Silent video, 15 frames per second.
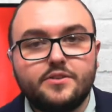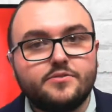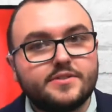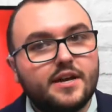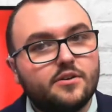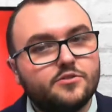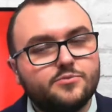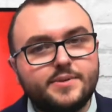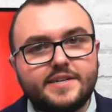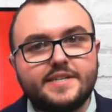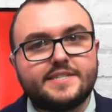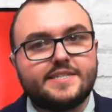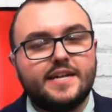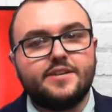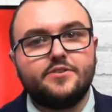News Now as we
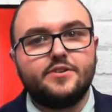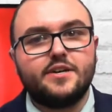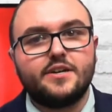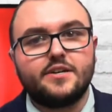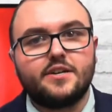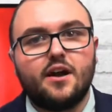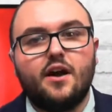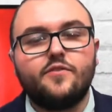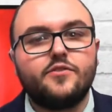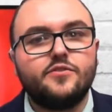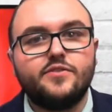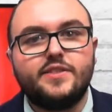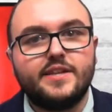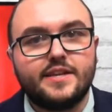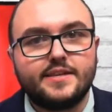continue to cover
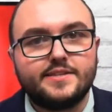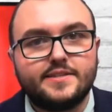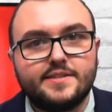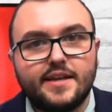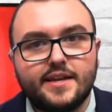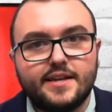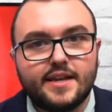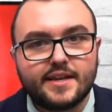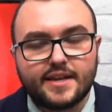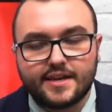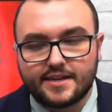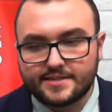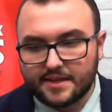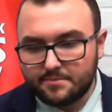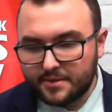this. And
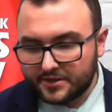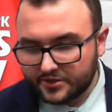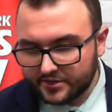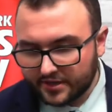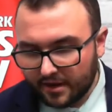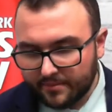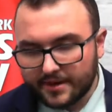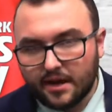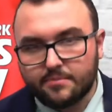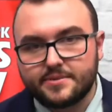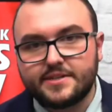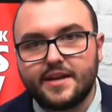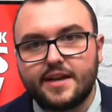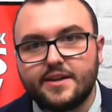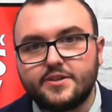again, as I mentioned, coming up
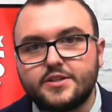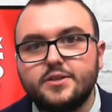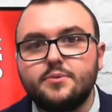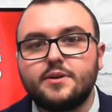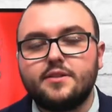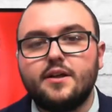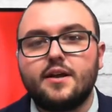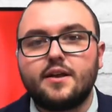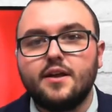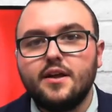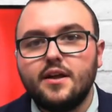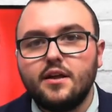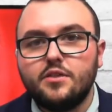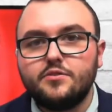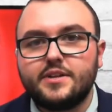today at 2 o'clock,
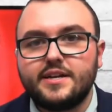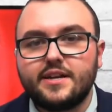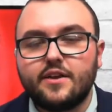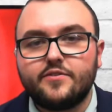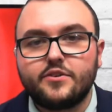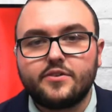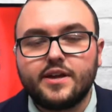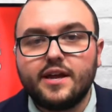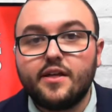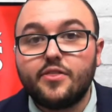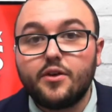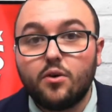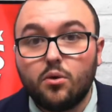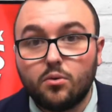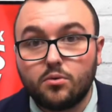Lieutenant Governor
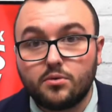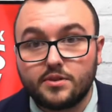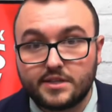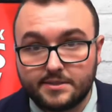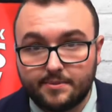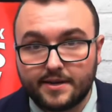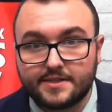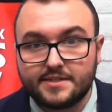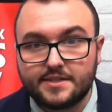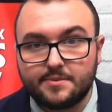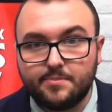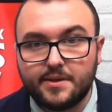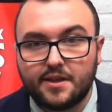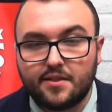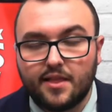Kathy Hochul expected to
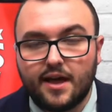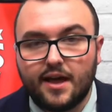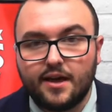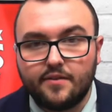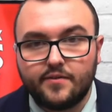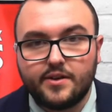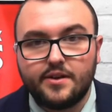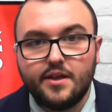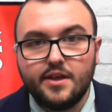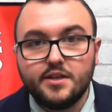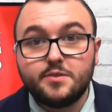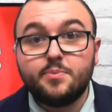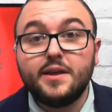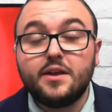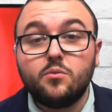speak live and
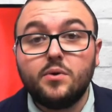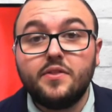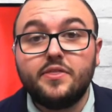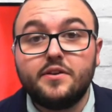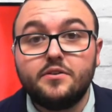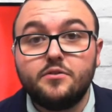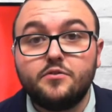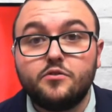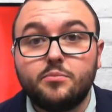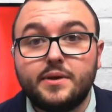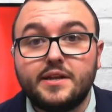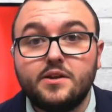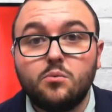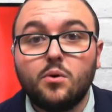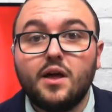speak with the news
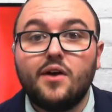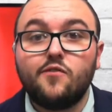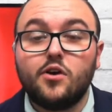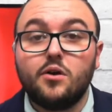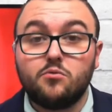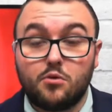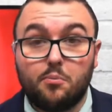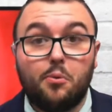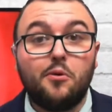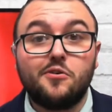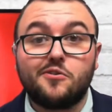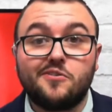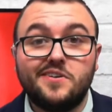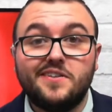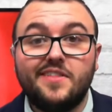media. We'll have a
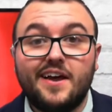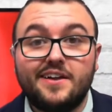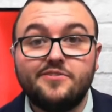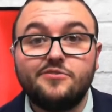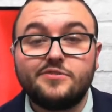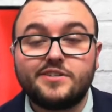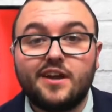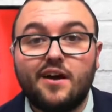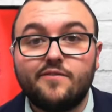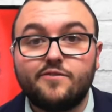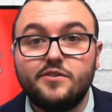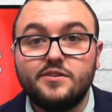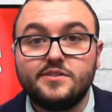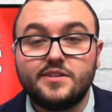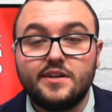reporter in that news
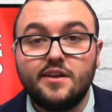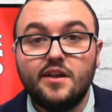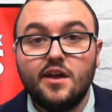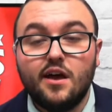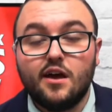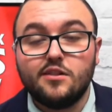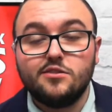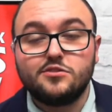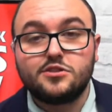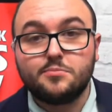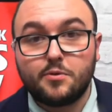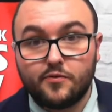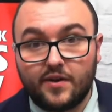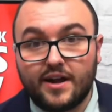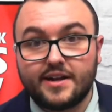conference and look to
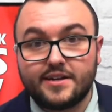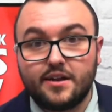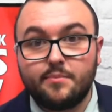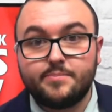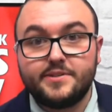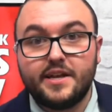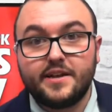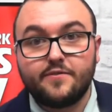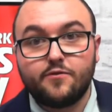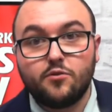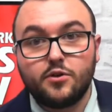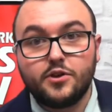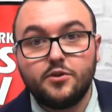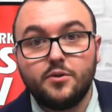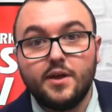provide an update
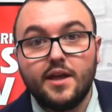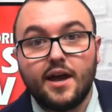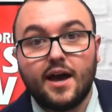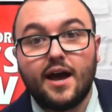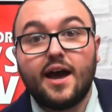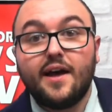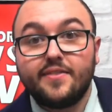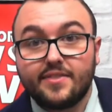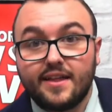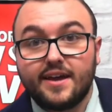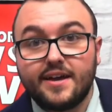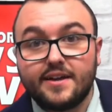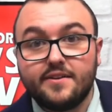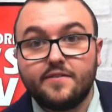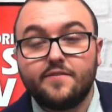for you
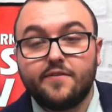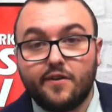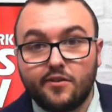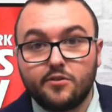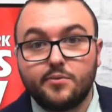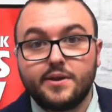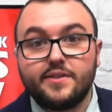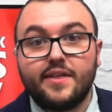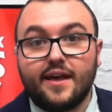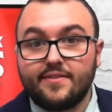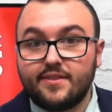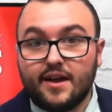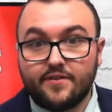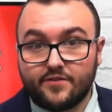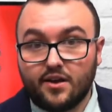online following that
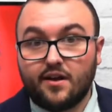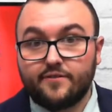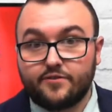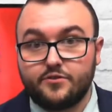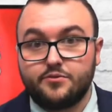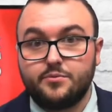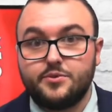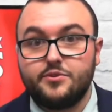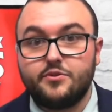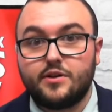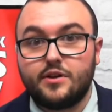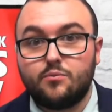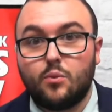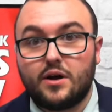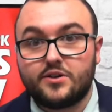live conference, which you
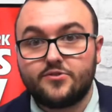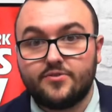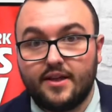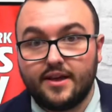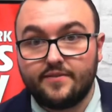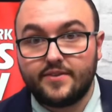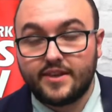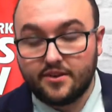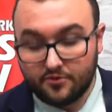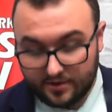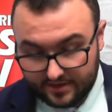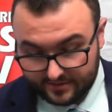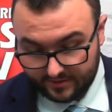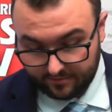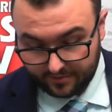can watch live here
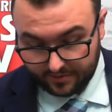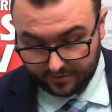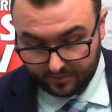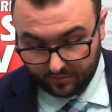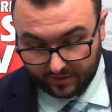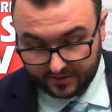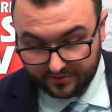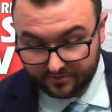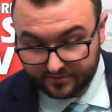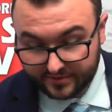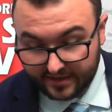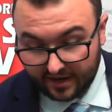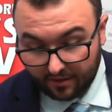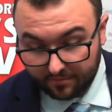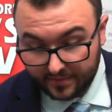on WNY News
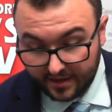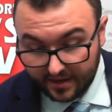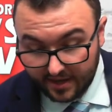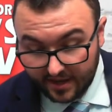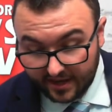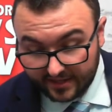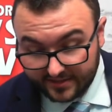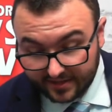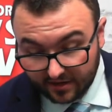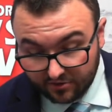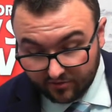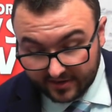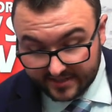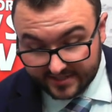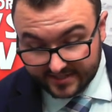Now. It's
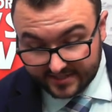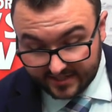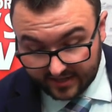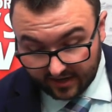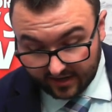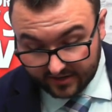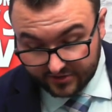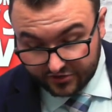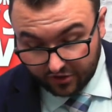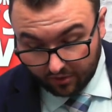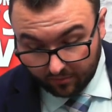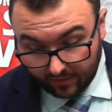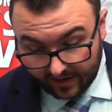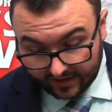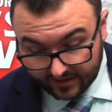great to see
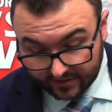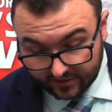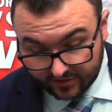Joanna.